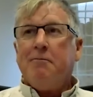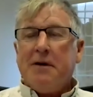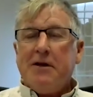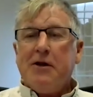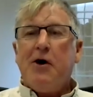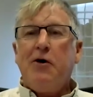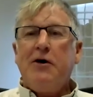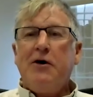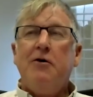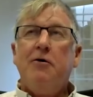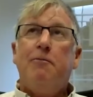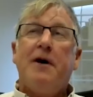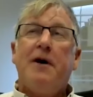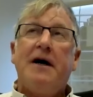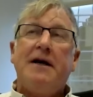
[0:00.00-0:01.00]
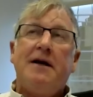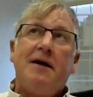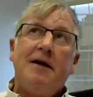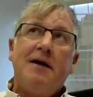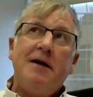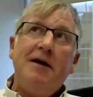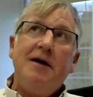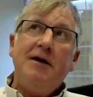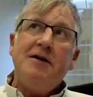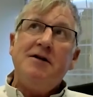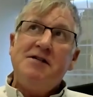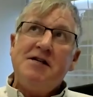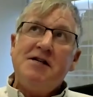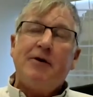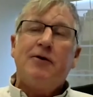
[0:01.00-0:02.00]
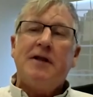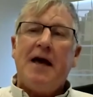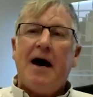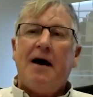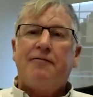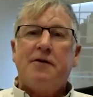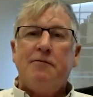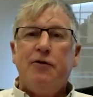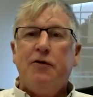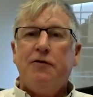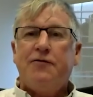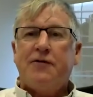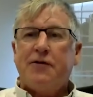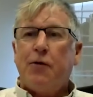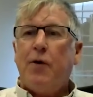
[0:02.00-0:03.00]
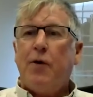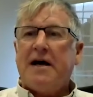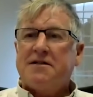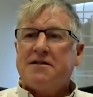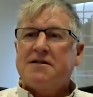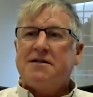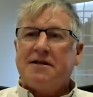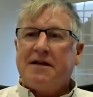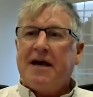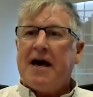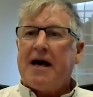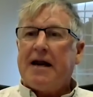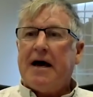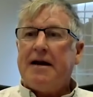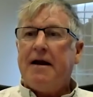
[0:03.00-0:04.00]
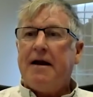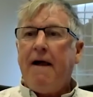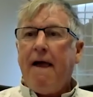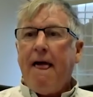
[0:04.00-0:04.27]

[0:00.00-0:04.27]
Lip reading: below you, but you generally have to move to the west to get it.